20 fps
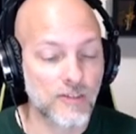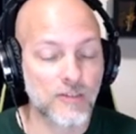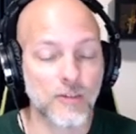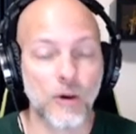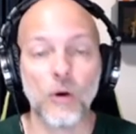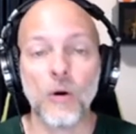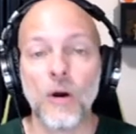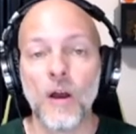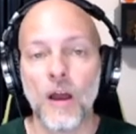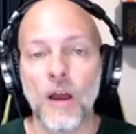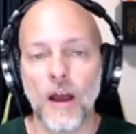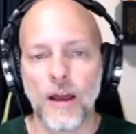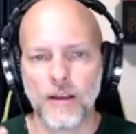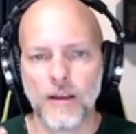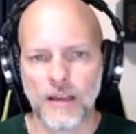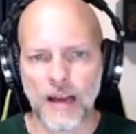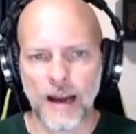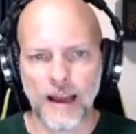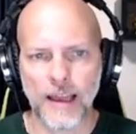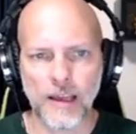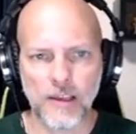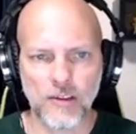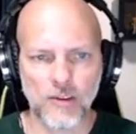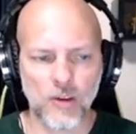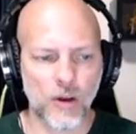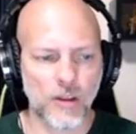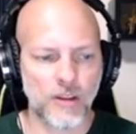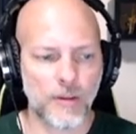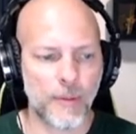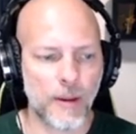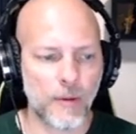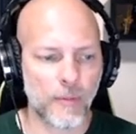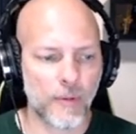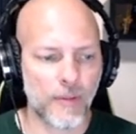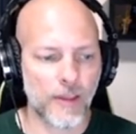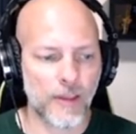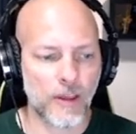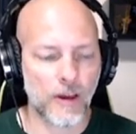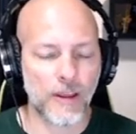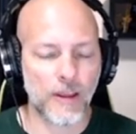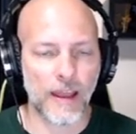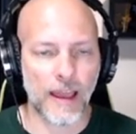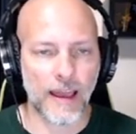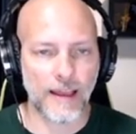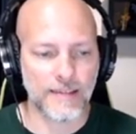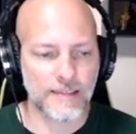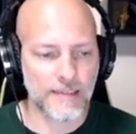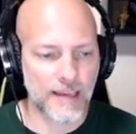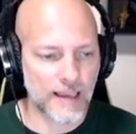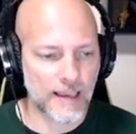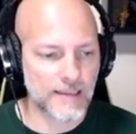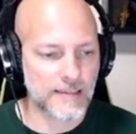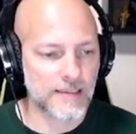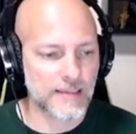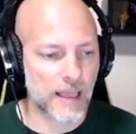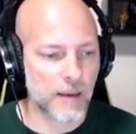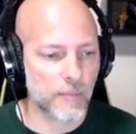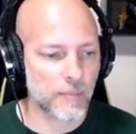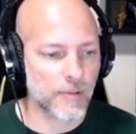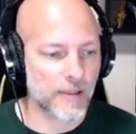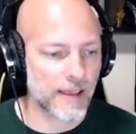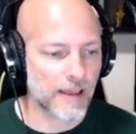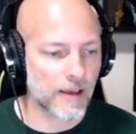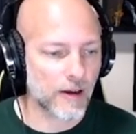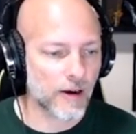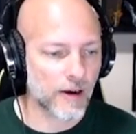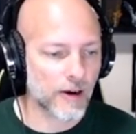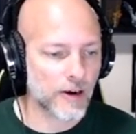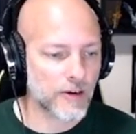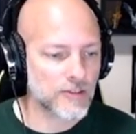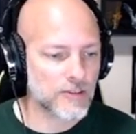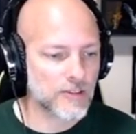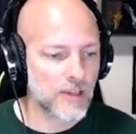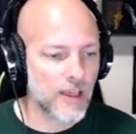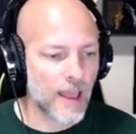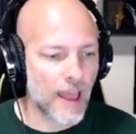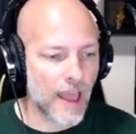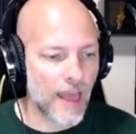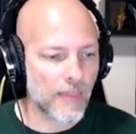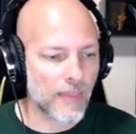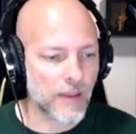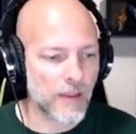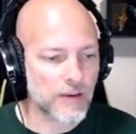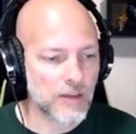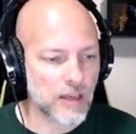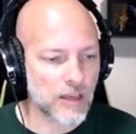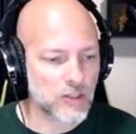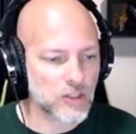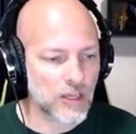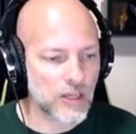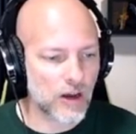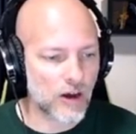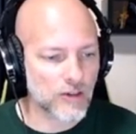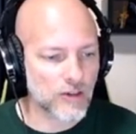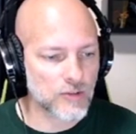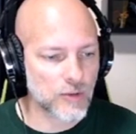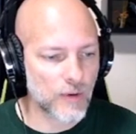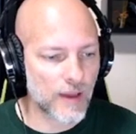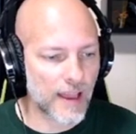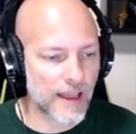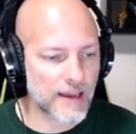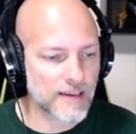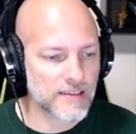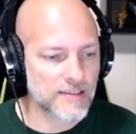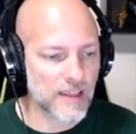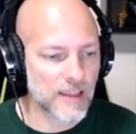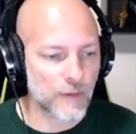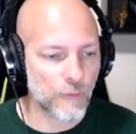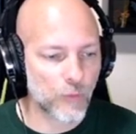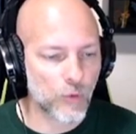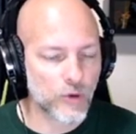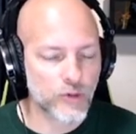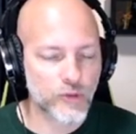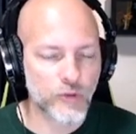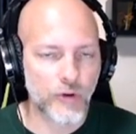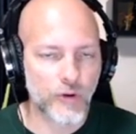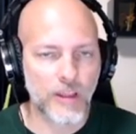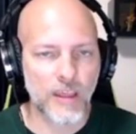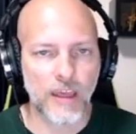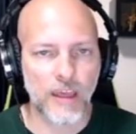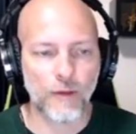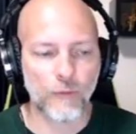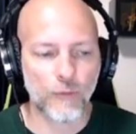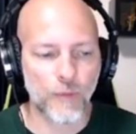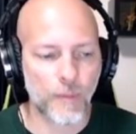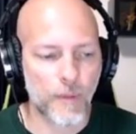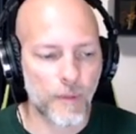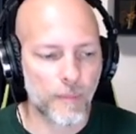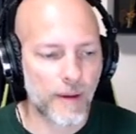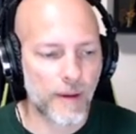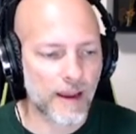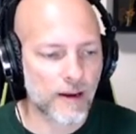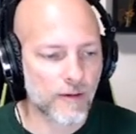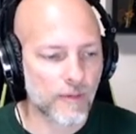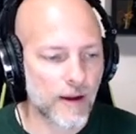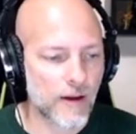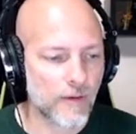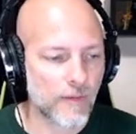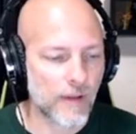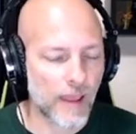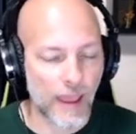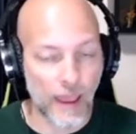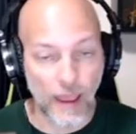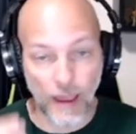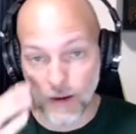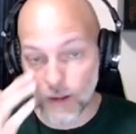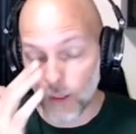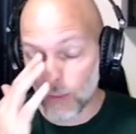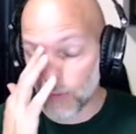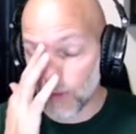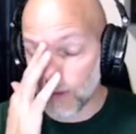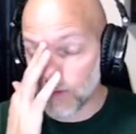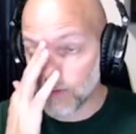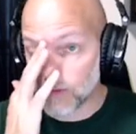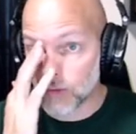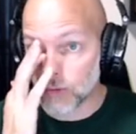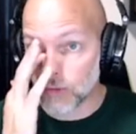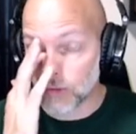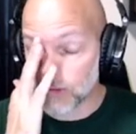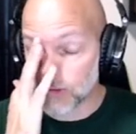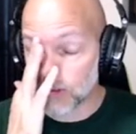So Kaya is going to be really good at dice and playing cards. And then she also has the forgery kit from her background and thieves tool.